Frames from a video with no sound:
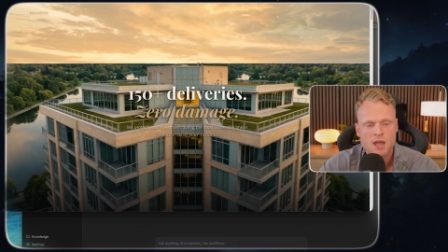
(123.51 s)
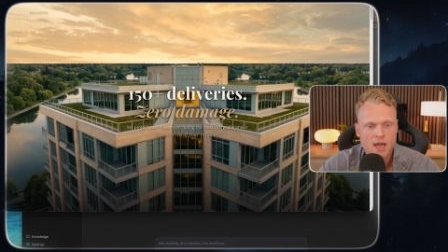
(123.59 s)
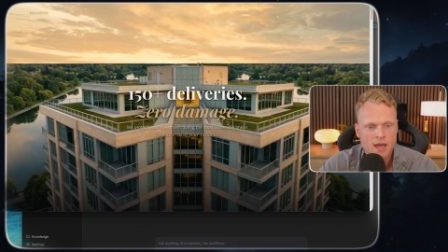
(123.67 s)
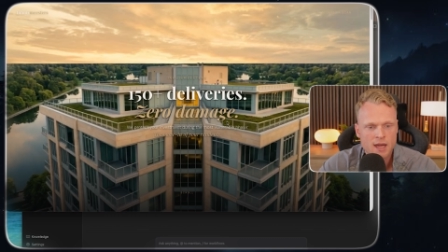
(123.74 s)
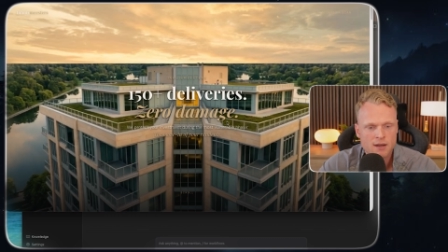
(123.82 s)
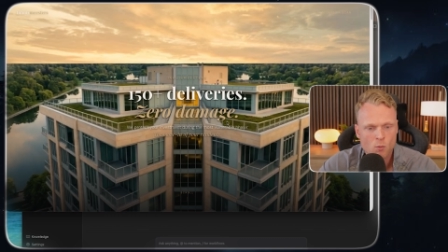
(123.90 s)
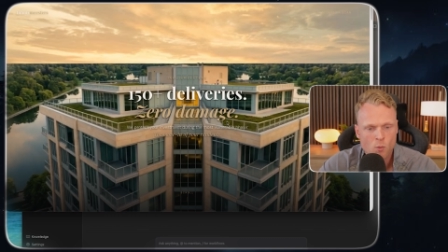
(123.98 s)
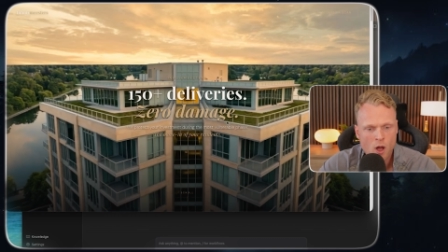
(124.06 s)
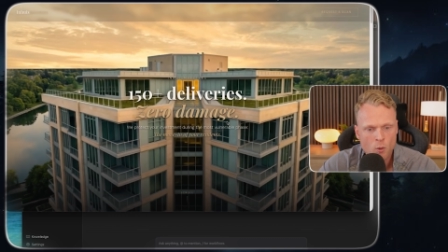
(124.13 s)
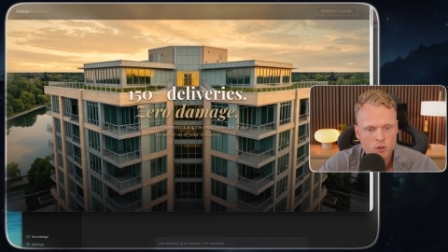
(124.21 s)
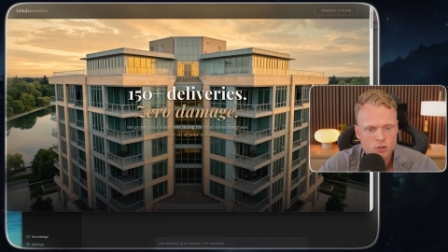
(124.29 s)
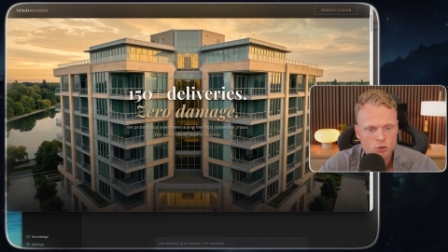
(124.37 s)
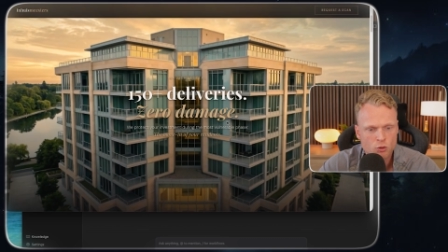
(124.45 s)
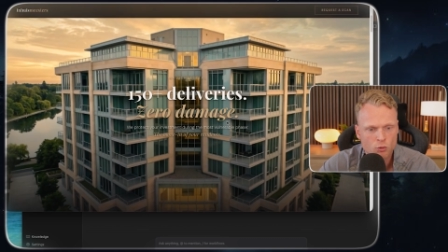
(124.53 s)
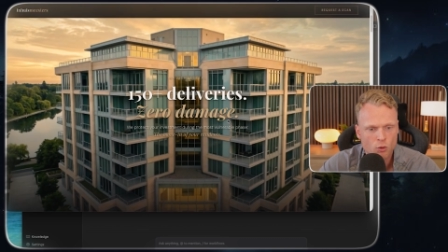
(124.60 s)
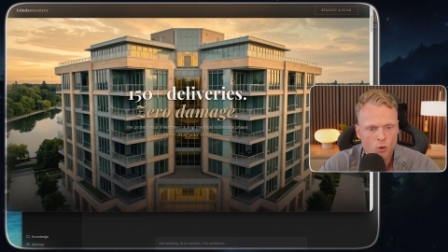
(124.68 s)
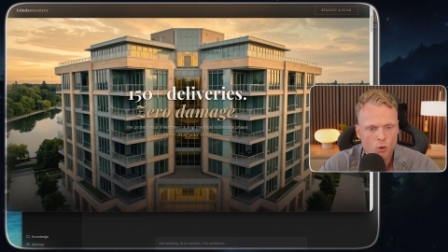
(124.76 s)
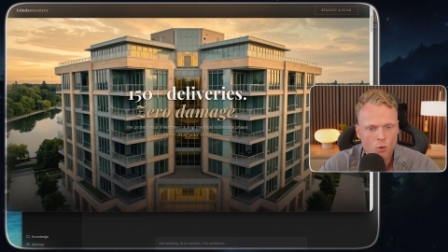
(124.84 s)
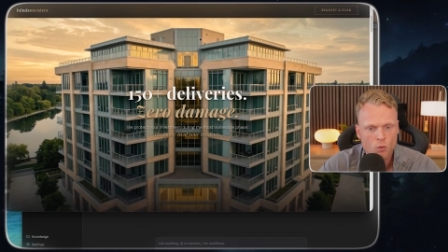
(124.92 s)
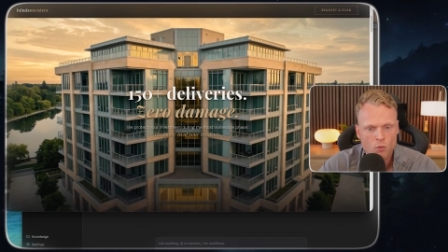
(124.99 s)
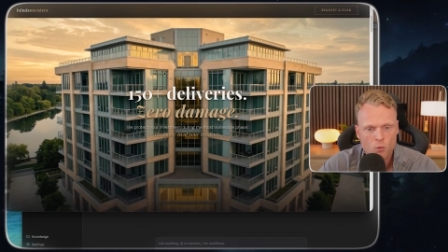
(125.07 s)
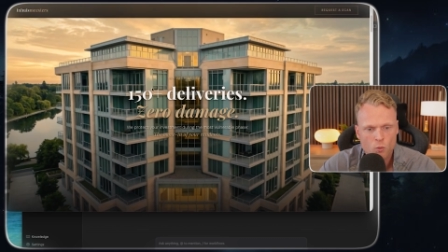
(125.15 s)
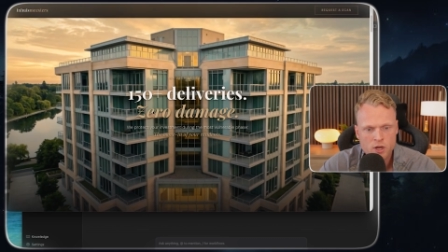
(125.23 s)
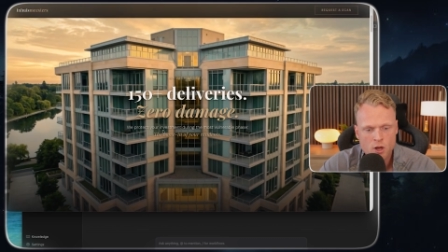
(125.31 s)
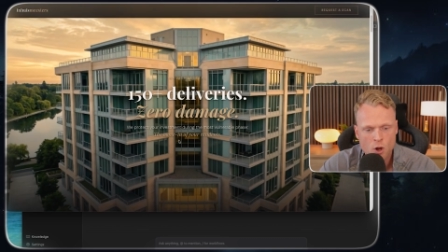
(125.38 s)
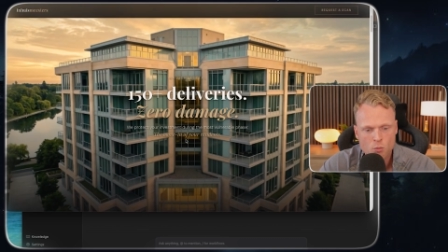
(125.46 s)
and while we scroll,
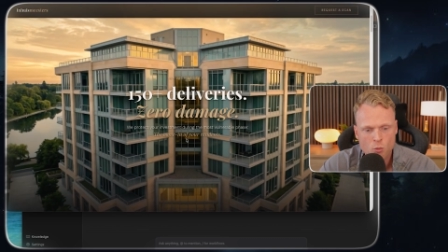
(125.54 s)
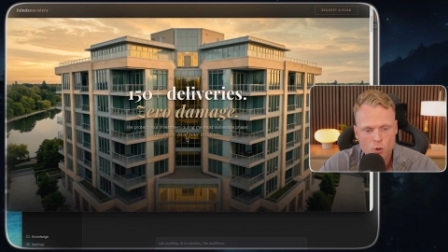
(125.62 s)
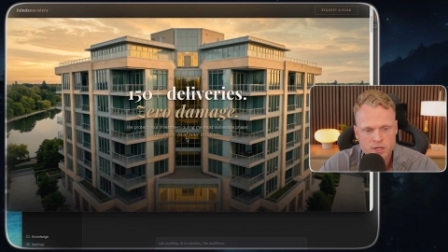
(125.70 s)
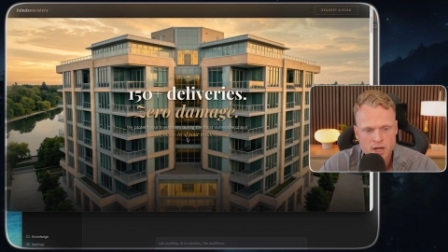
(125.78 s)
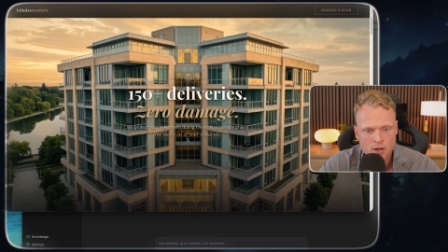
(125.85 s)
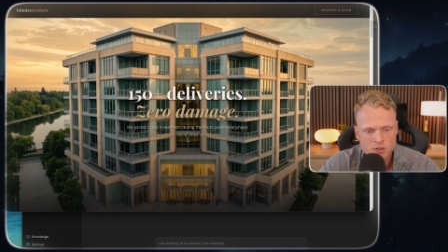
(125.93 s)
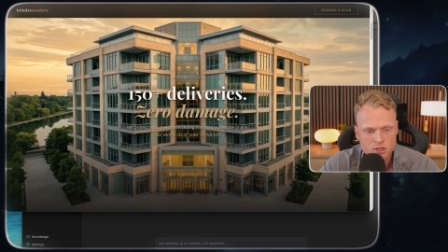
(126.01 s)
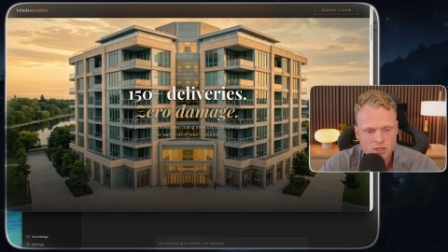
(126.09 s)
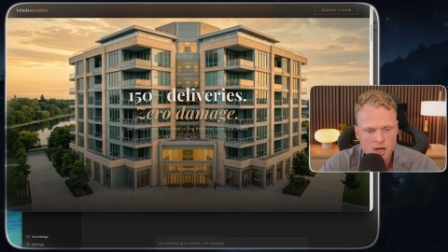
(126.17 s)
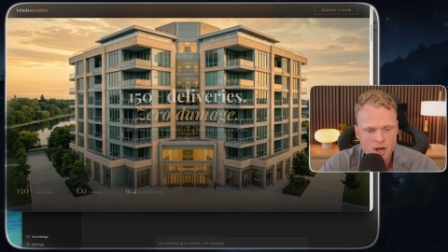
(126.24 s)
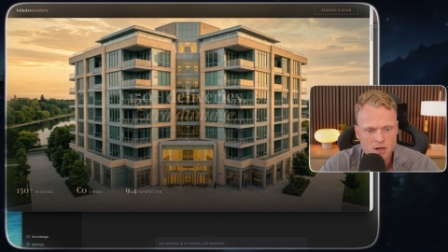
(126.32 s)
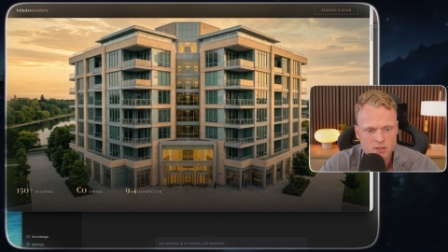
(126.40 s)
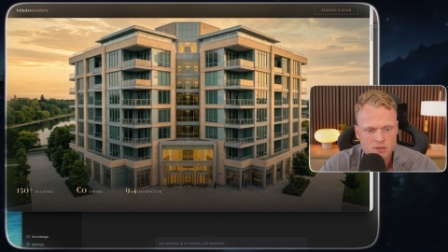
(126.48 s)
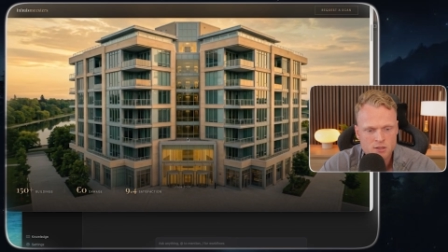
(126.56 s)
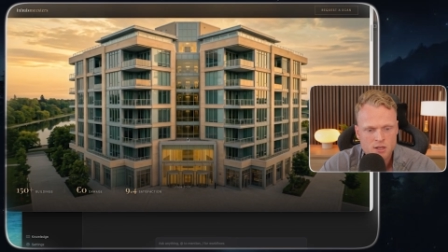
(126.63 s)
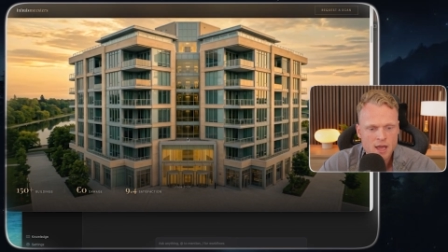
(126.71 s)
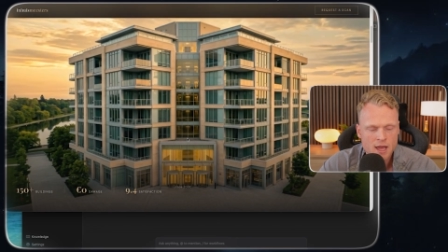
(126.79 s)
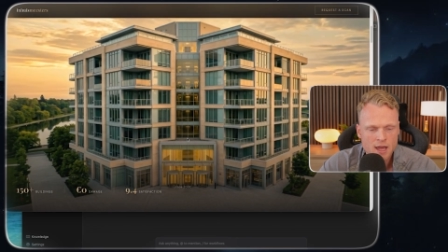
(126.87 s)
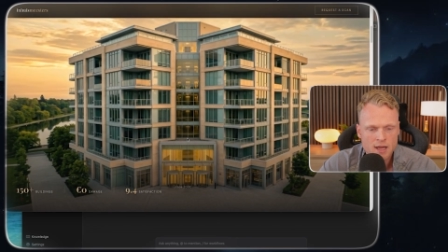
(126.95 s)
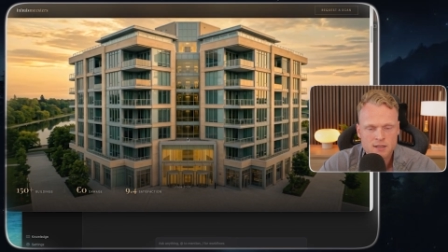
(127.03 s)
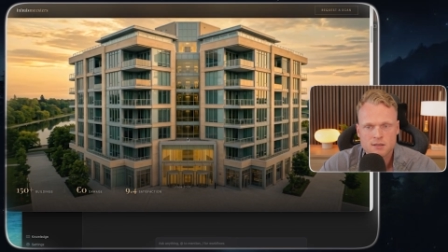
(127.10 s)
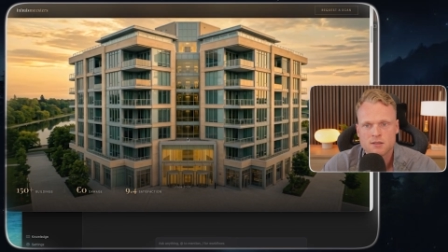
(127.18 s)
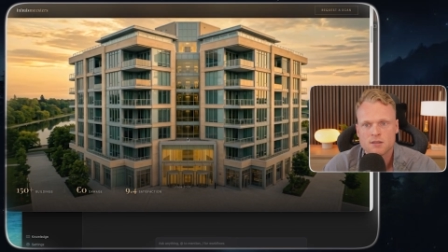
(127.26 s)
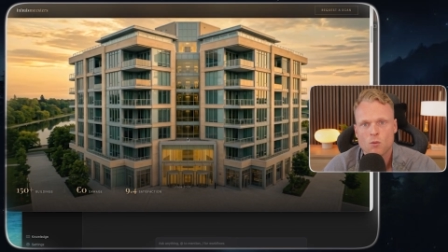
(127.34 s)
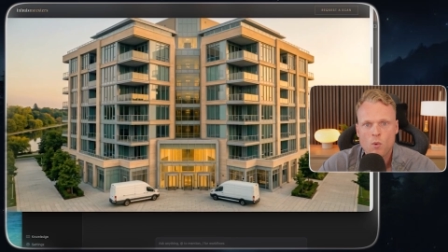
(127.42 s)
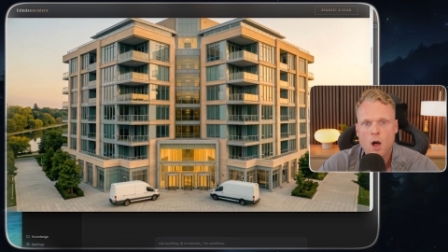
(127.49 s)
we go more downstairs, and
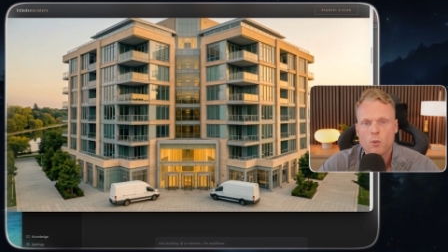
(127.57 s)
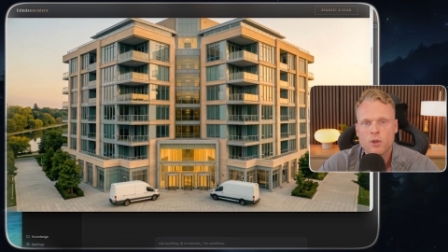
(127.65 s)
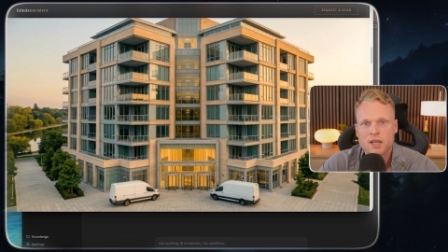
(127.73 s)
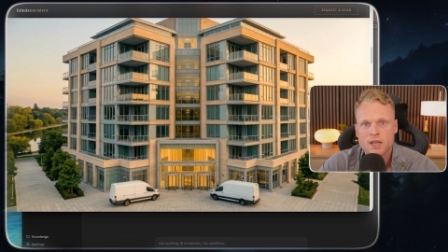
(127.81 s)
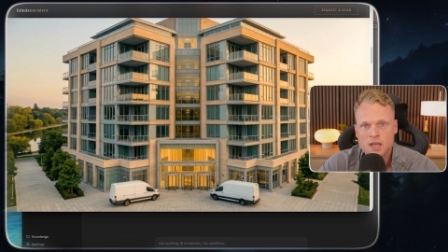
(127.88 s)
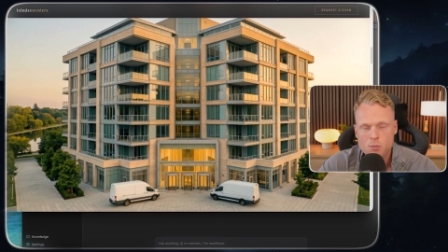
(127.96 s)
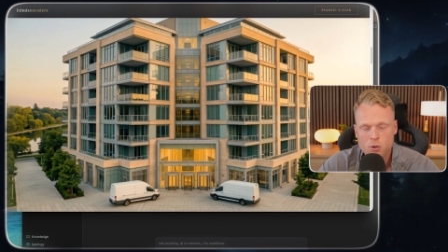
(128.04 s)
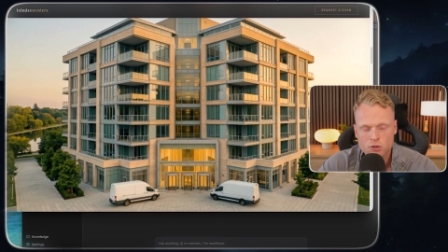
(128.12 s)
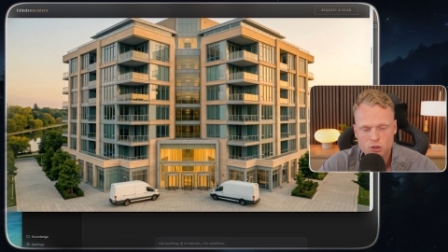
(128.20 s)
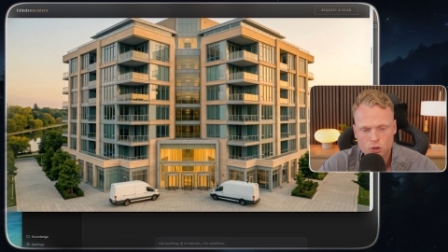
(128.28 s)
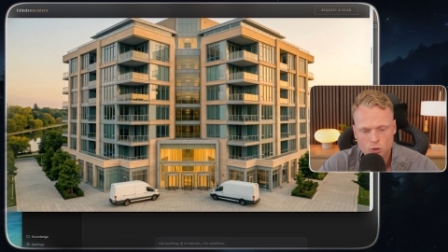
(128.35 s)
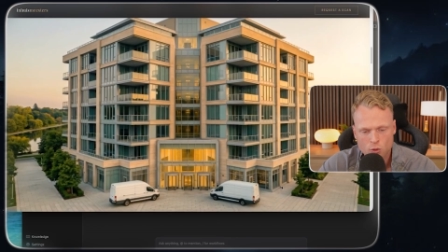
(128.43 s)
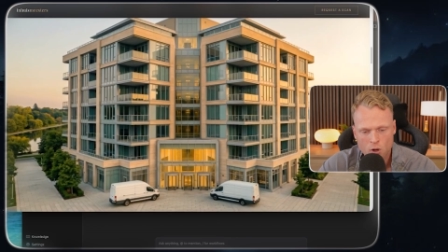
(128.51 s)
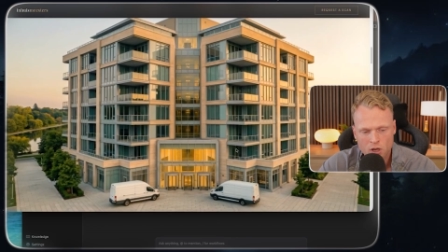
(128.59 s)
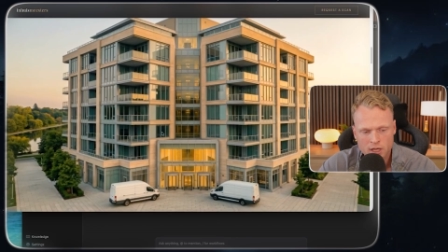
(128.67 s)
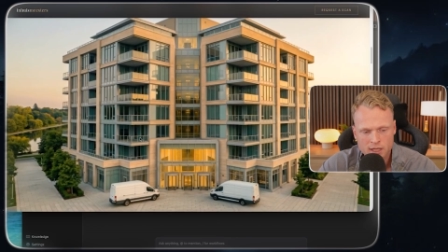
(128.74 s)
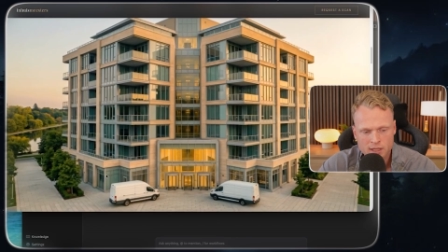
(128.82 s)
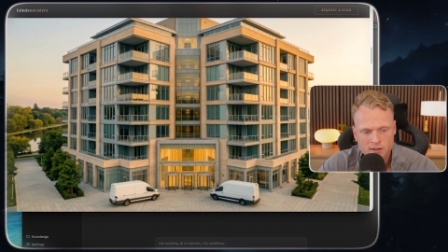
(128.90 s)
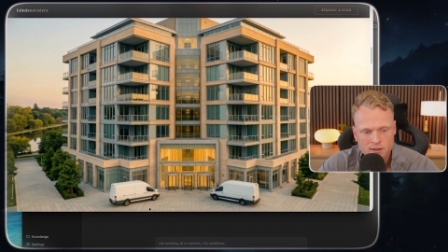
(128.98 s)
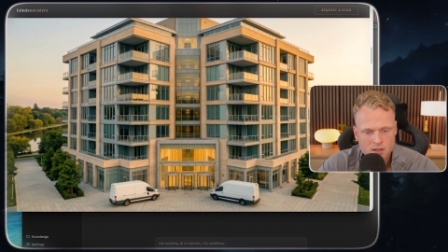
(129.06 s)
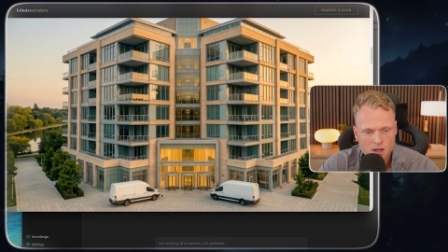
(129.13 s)
while we keep on scrolling,